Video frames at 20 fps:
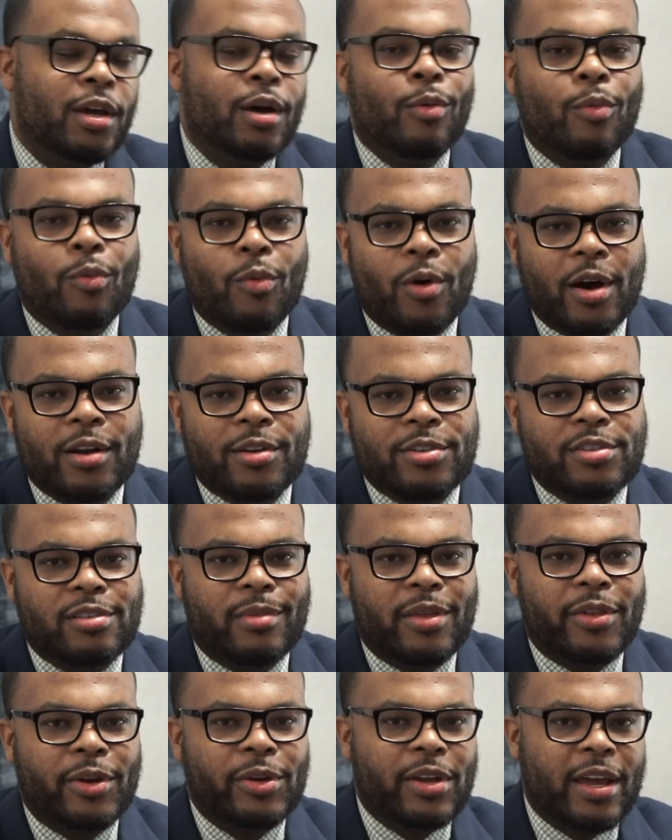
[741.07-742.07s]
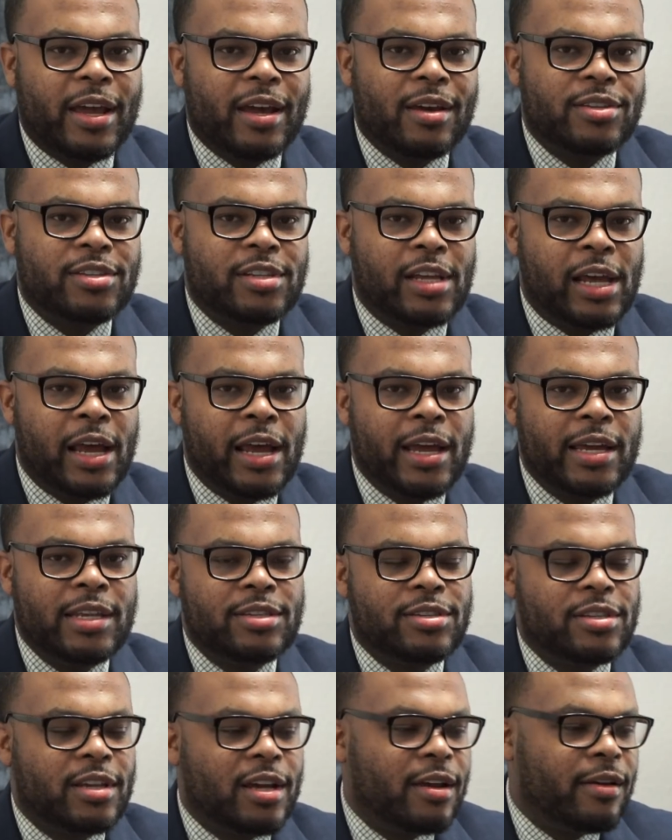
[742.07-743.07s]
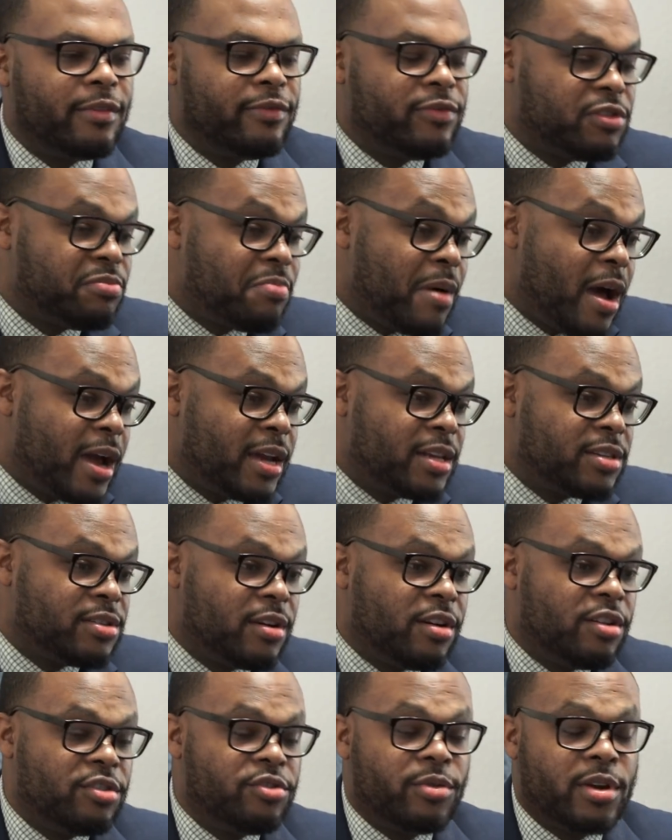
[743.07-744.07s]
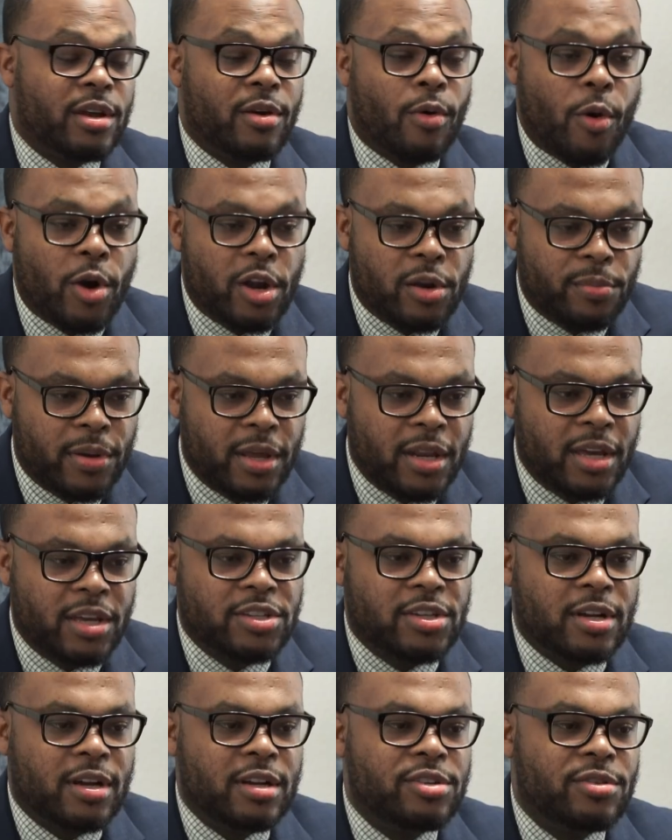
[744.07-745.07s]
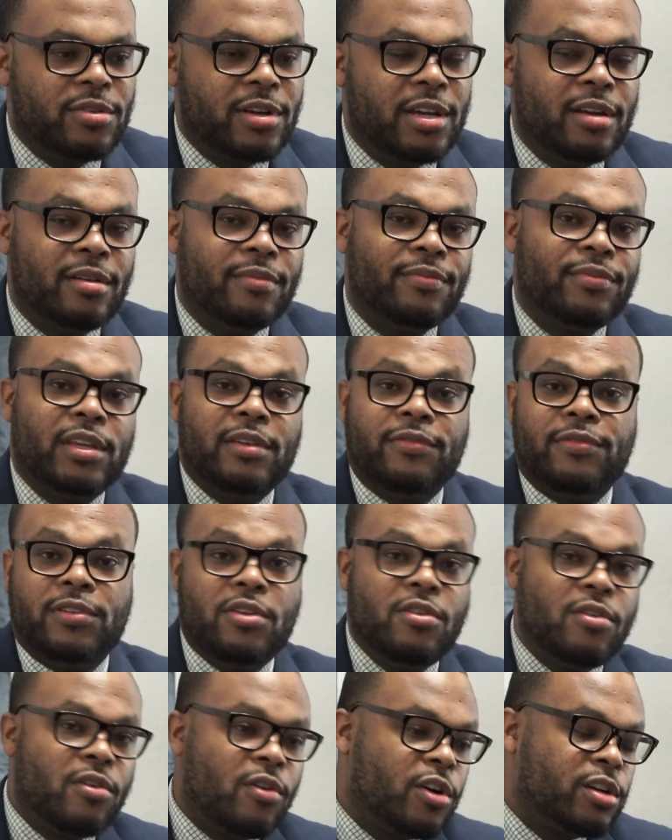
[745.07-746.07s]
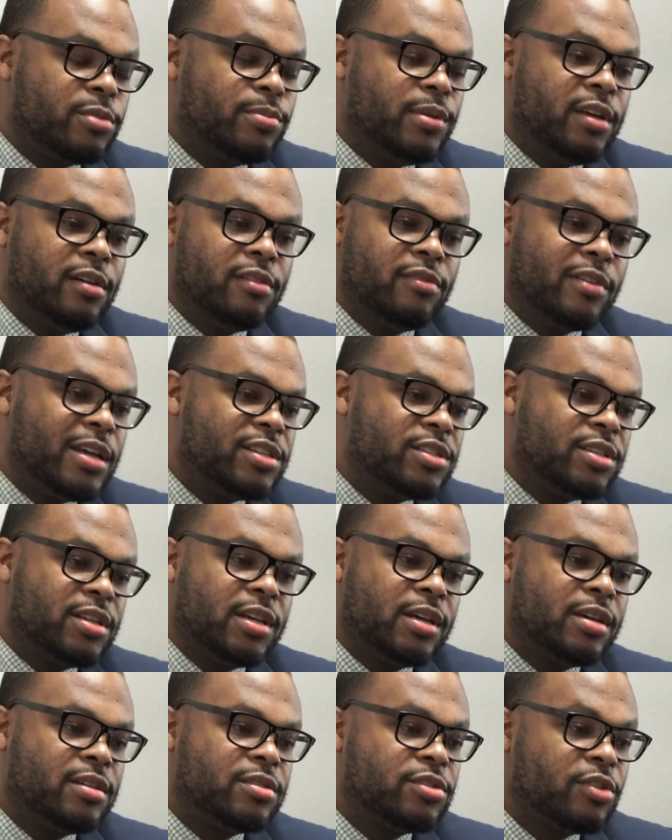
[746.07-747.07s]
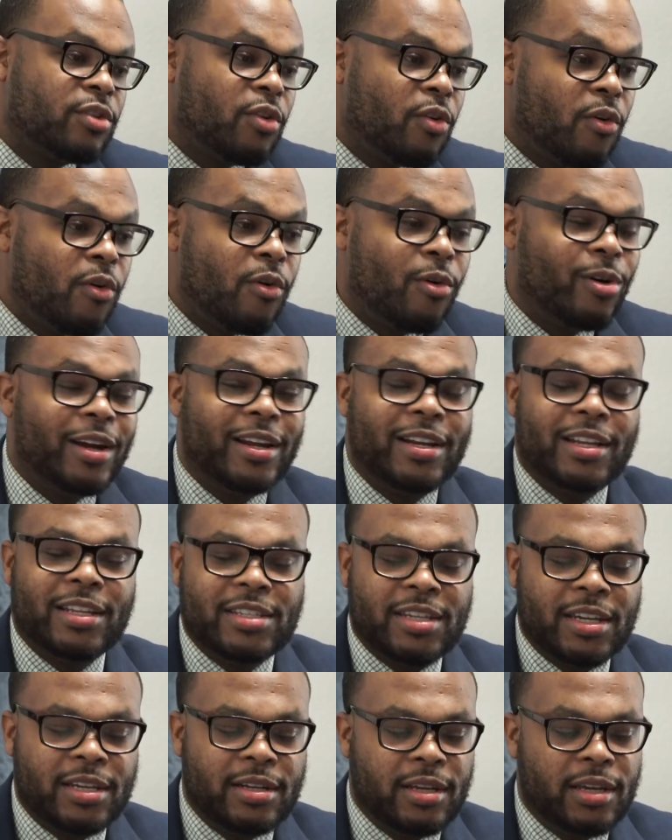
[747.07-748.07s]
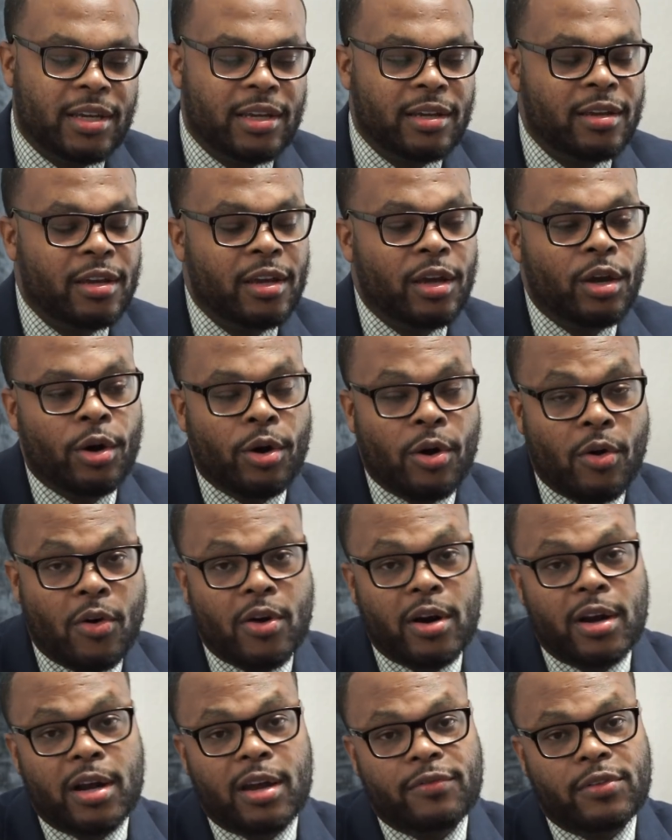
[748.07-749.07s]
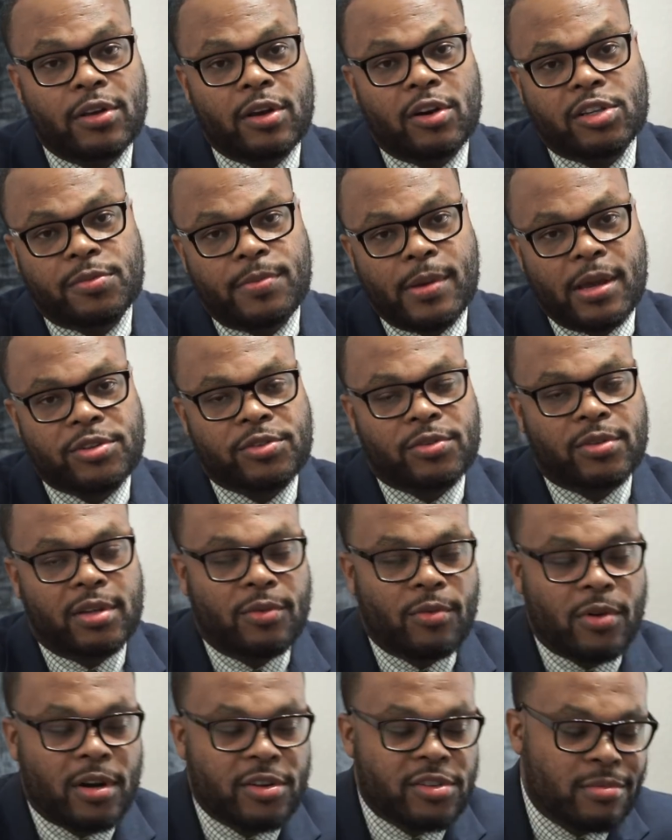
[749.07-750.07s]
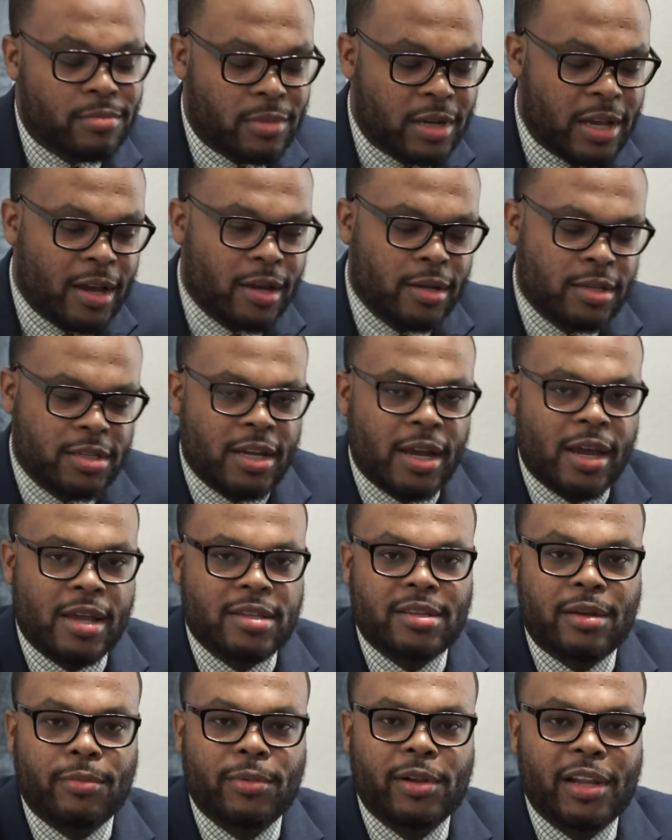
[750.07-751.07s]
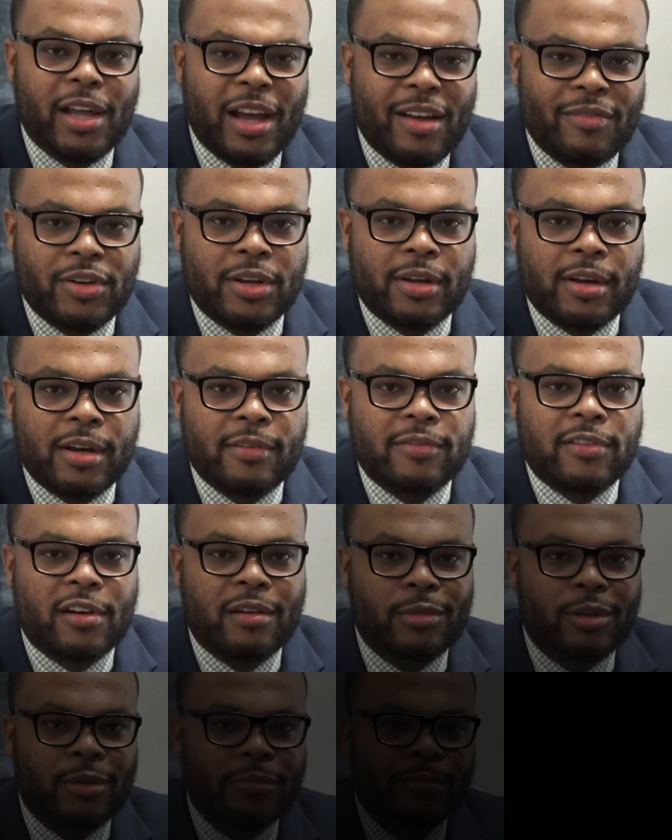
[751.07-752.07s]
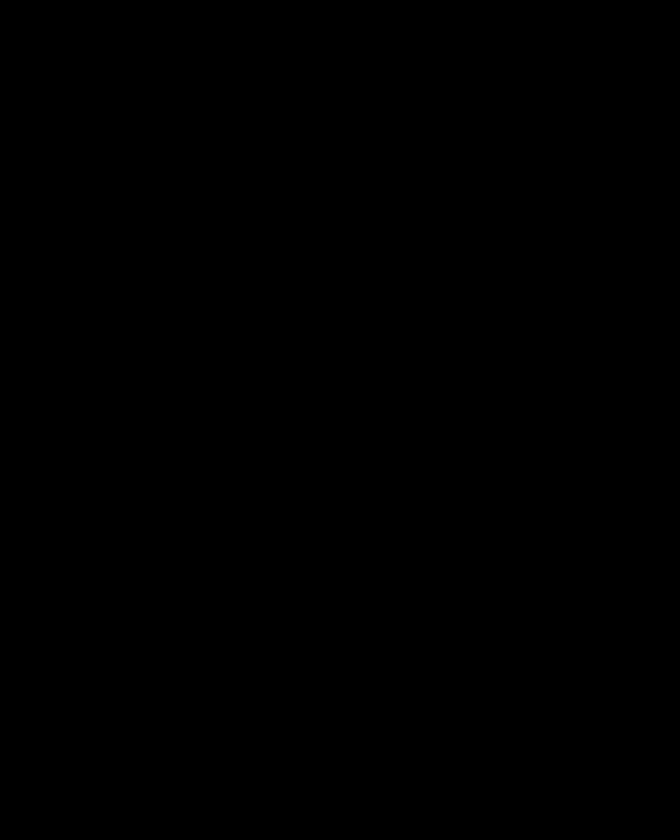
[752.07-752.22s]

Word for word: What are some other downsides of spine surgery orthopedic surgery if you are orthopedic resident or an attending or of your specialty? What are some downsides? I would love to hear from you.